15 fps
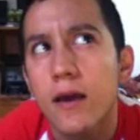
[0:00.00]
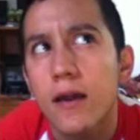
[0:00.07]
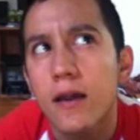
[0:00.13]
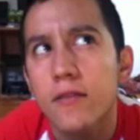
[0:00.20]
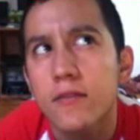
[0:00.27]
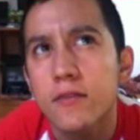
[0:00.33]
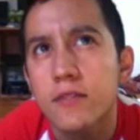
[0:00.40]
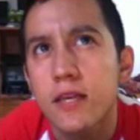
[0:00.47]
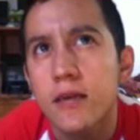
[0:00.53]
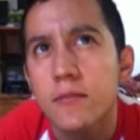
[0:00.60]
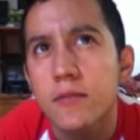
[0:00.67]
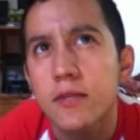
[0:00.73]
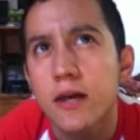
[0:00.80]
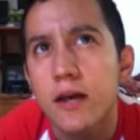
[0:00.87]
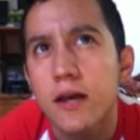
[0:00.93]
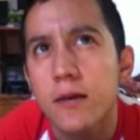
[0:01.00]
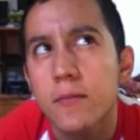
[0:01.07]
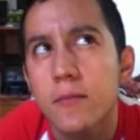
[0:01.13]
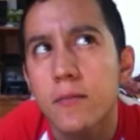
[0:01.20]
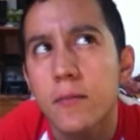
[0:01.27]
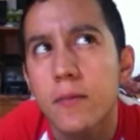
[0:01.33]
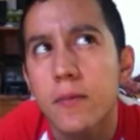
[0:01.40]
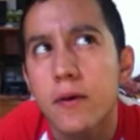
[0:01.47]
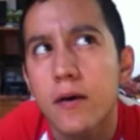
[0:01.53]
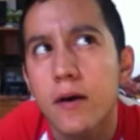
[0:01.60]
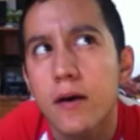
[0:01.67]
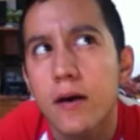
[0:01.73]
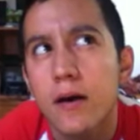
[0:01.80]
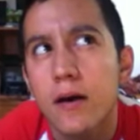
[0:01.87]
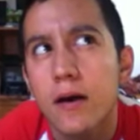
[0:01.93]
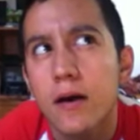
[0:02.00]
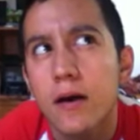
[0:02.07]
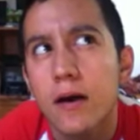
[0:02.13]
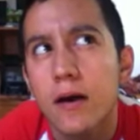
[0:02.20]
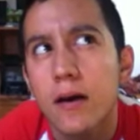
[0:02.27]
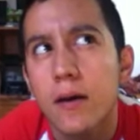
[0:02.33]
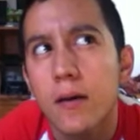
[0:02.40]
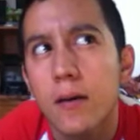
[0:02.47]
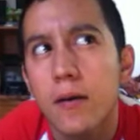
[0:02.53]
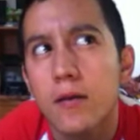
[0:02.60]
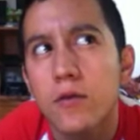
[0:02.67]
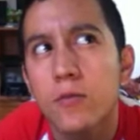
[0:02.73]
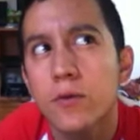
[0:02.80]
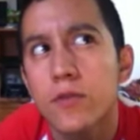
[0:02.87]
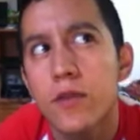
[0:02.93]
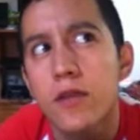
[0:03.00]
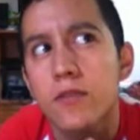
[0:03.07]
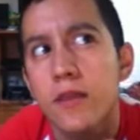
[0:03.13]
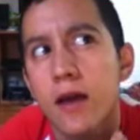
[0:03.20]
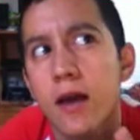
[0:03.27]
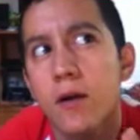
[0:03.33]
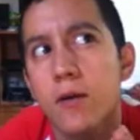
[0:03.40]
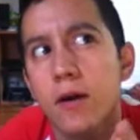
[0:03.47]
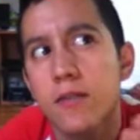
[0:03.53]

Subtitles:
at the same time, you would think that